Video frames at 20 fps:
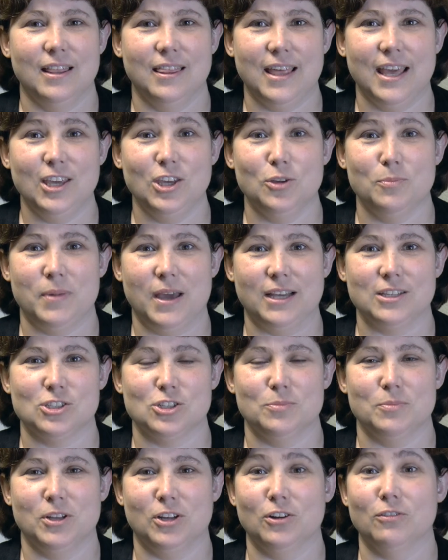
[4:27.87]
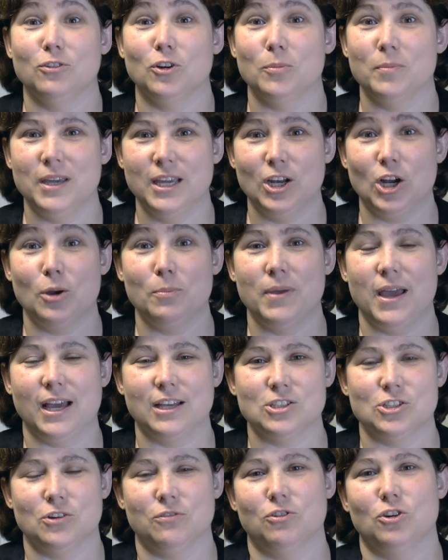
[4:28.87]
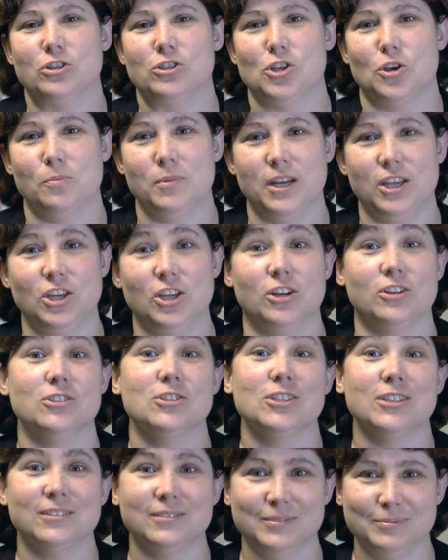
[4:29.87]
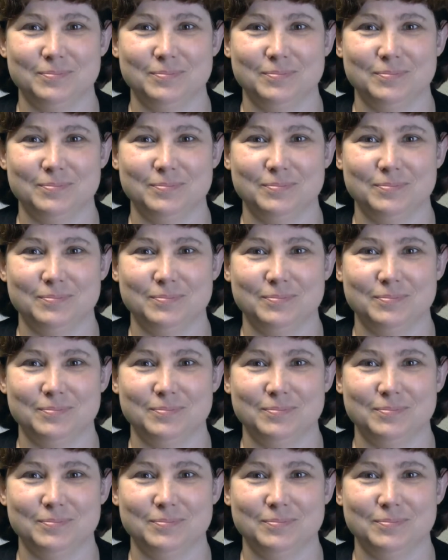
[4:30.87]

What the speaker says: Thank you, Pastor Miller, for being our pastor for so many years.